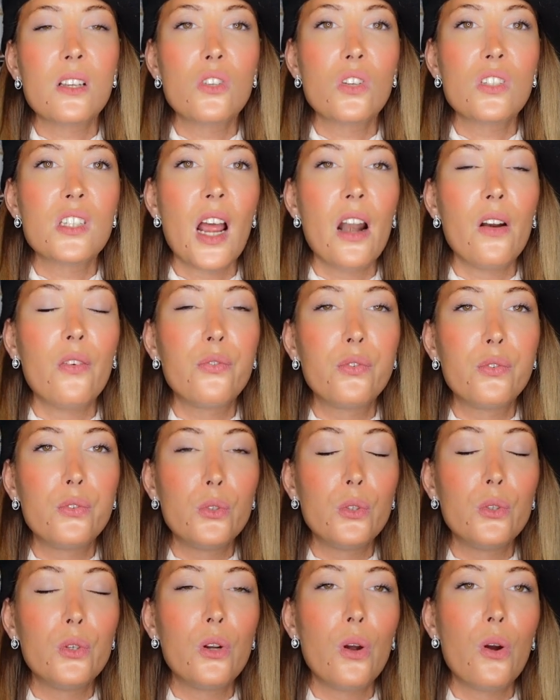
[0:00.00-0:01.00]
total
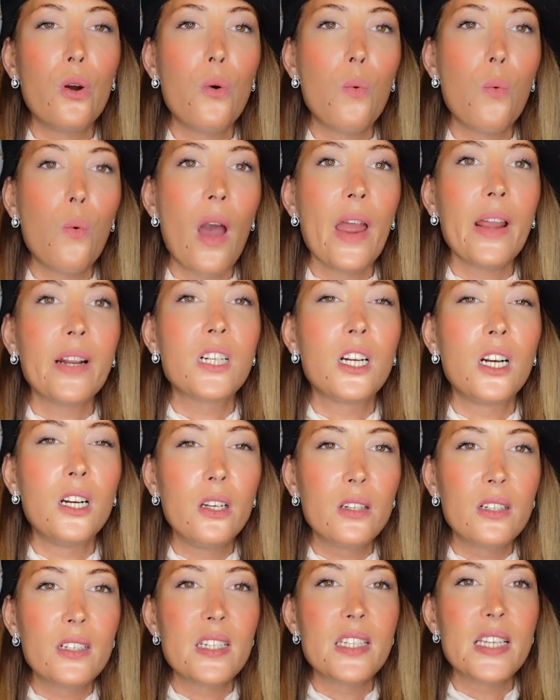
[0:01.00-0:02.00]
full white
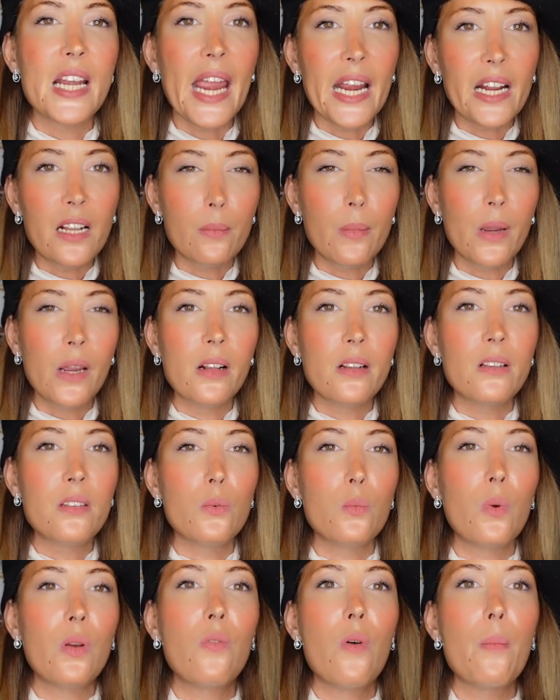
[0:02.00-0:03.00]
look
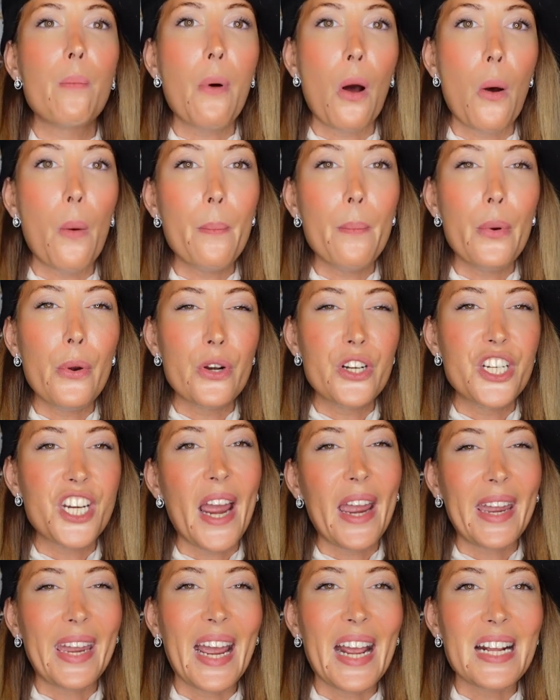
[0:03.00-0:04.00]
statement with a bomber
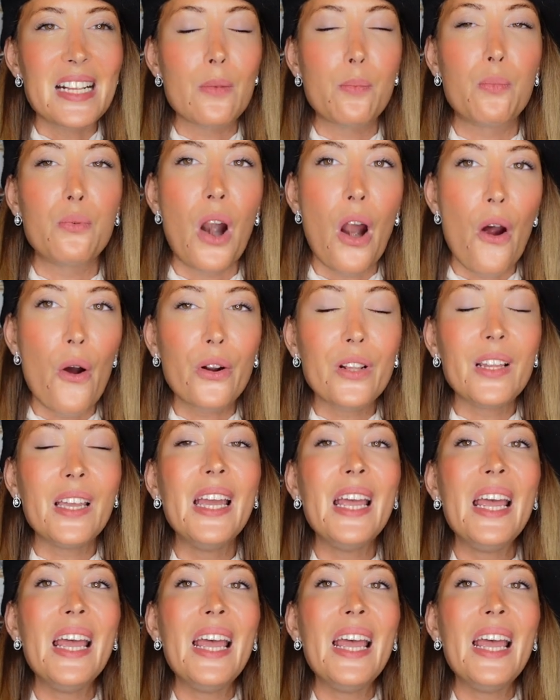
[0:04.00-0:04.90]
jacket, brown.